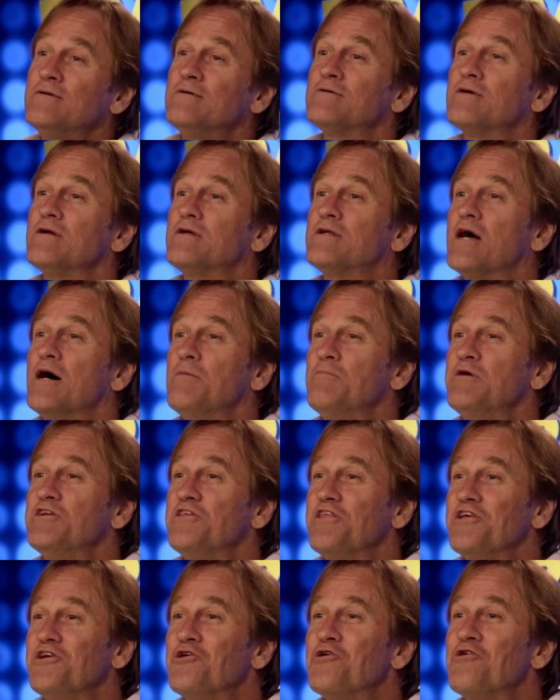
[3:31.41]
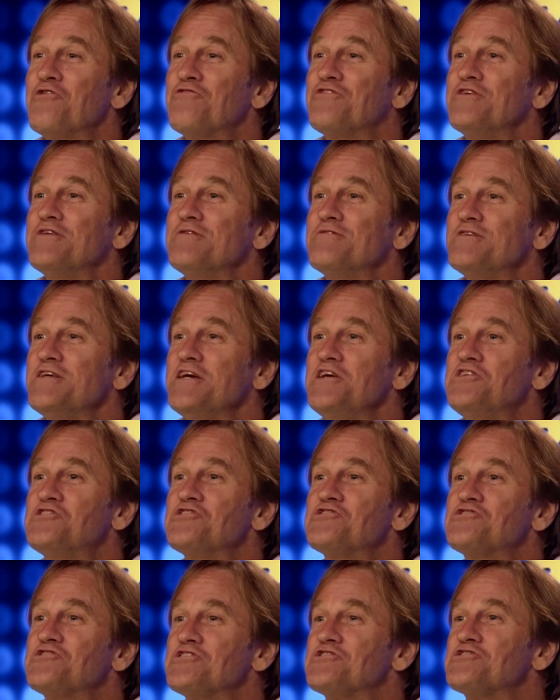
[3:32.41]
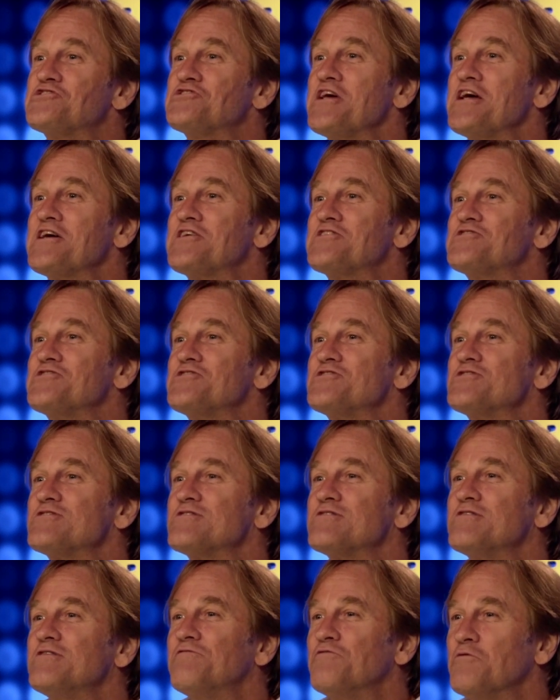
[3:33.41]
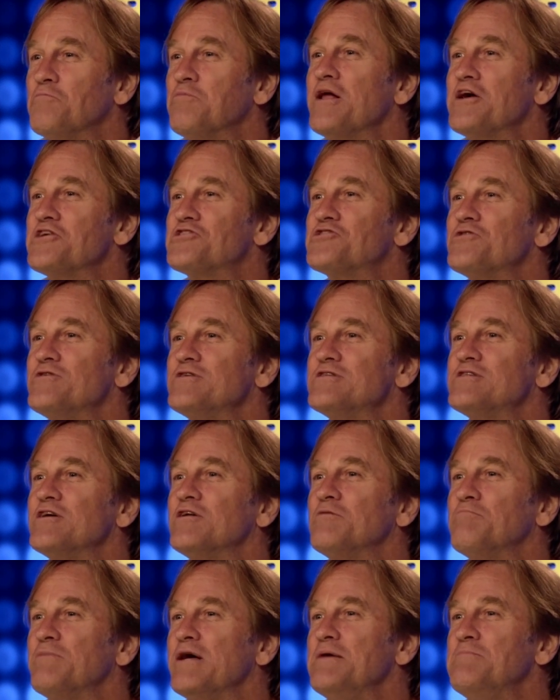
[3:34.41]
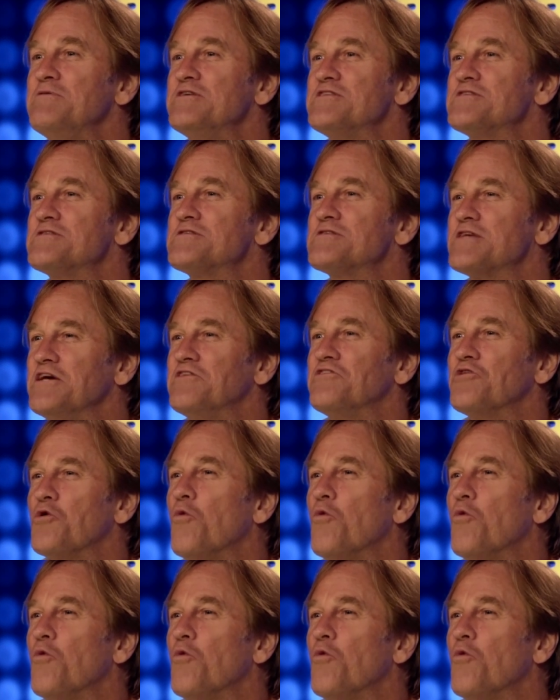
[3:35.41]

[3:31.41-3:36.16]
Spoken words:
could come into the earth and teach us that sex is for pleasure until babies get in the